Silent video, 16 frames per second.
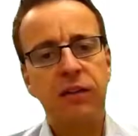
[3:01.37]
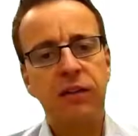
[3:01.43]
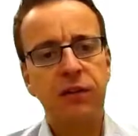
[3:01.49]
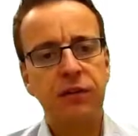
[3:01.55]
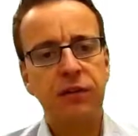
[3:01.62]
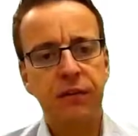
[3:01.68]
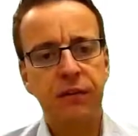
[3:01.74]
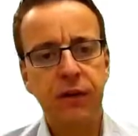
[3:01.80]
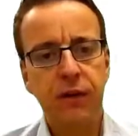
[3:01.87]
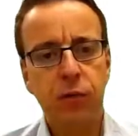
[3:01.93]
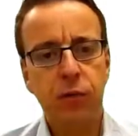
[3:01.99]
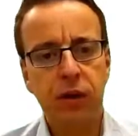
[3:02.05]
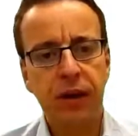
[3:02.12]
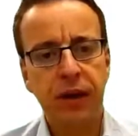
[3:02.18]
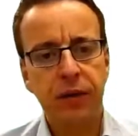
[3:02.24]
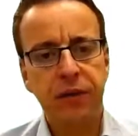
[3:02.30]
so Stefan will
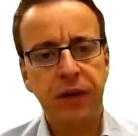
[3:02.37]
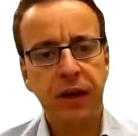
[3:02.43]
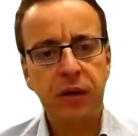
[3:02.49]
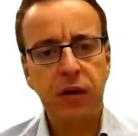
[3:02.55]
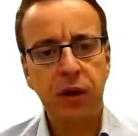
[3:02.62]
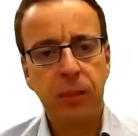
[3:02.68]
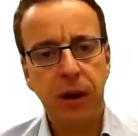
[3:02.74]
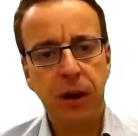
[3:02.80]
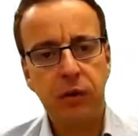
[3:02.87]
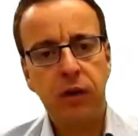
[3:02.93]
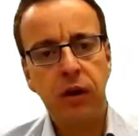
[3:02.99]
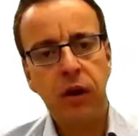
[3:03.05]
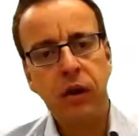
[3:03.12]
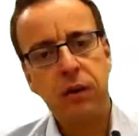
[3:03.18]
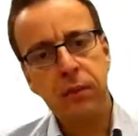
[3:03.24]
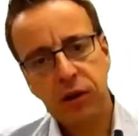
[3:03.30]
now tell you about
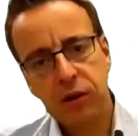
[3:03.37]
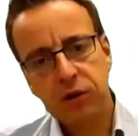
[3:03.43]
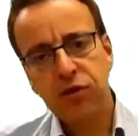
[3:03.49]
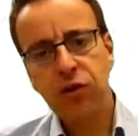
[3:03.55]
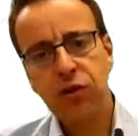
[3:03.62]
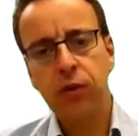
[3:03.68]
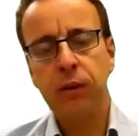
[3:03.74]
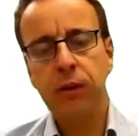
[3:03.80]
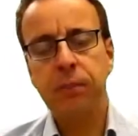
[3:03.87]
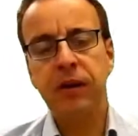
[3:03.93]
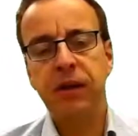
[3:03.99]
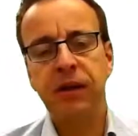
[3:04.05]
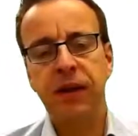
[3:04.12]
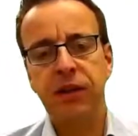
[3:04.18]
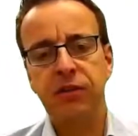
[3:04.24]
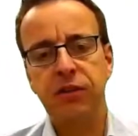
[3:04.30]
managerial
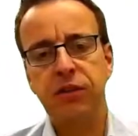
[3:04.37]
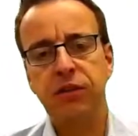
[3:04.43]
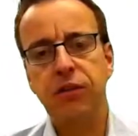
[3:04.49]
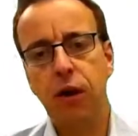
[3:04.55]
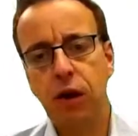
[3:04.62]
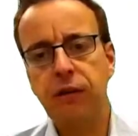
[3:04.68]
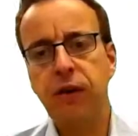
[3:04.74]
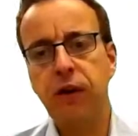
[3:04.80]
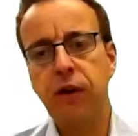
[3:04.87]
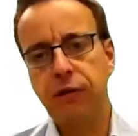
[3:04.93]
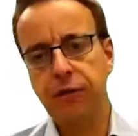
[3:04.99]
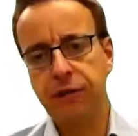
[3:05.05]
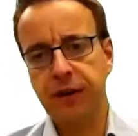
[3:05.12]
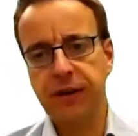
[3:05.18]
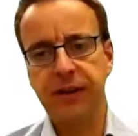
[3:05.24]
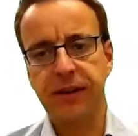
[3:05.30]
implications of our
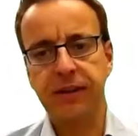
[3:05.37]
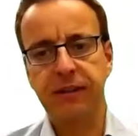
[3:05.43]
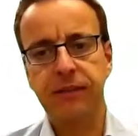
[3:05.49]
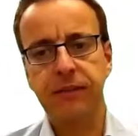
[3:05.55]
findings.